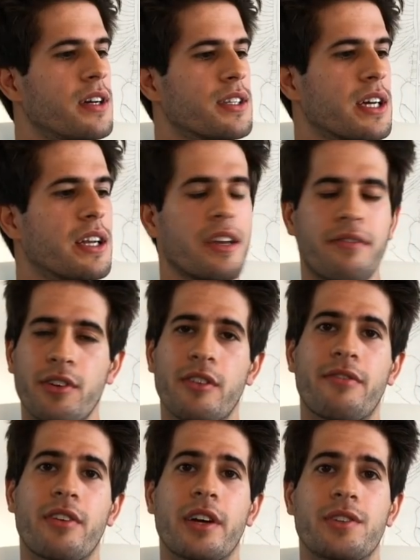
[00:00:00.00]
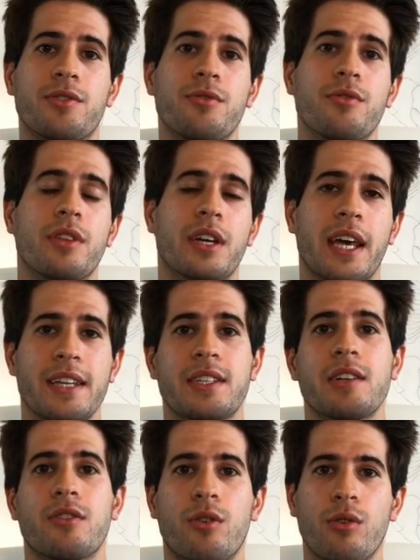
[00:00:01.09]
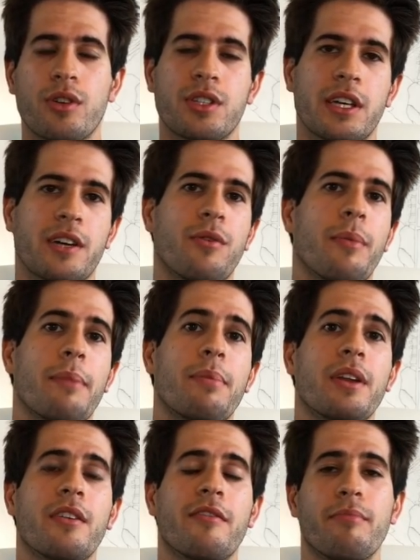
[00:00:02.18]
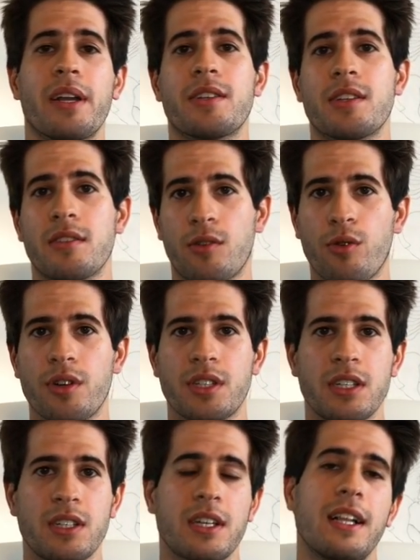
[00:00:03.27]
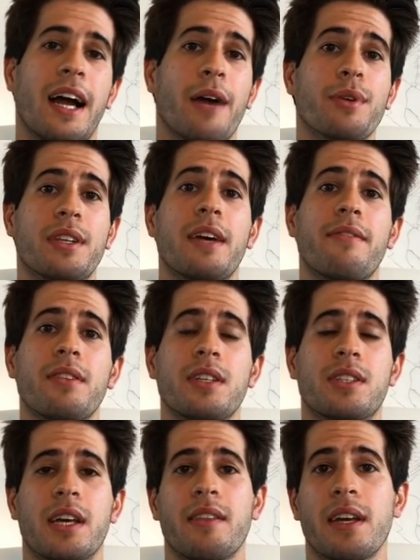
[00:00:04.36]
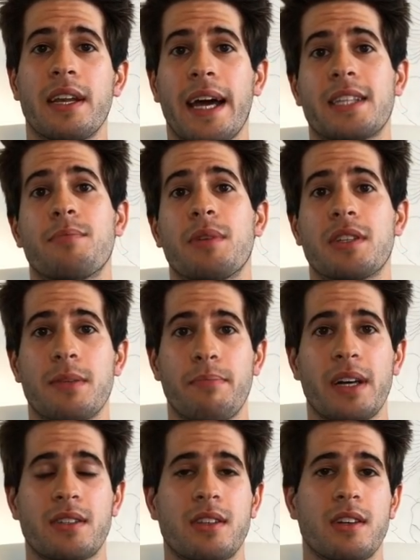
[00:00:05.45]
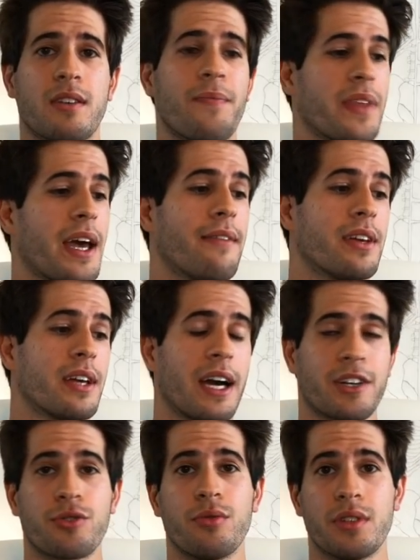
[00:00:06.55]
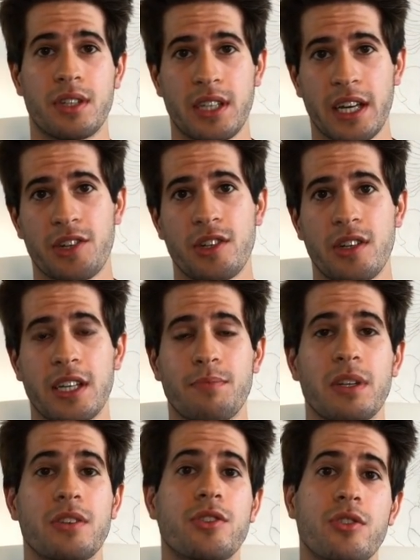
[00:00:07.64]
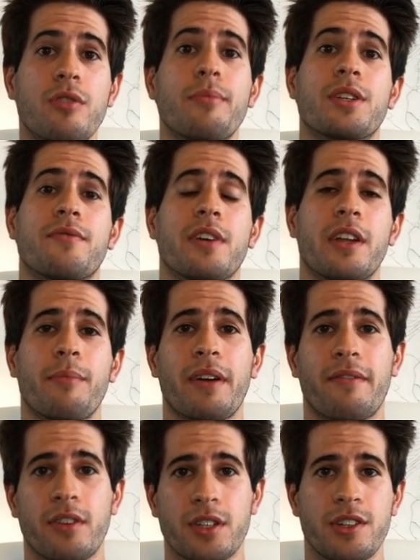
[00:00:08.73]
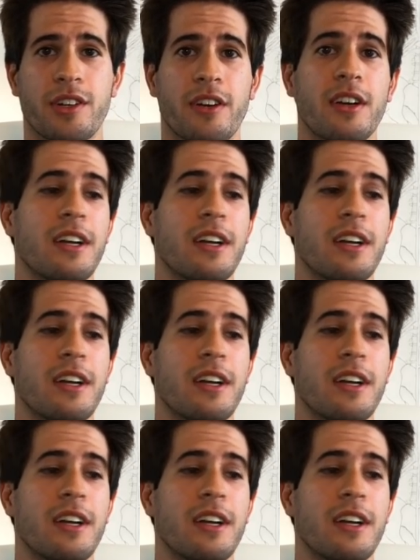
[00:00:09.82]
Azan, if you're referring to the KCL course, like what my opinion of medicine course is, I would definitely say the anatomy is the best thing. Having actual dissection has been so much fun in my first year.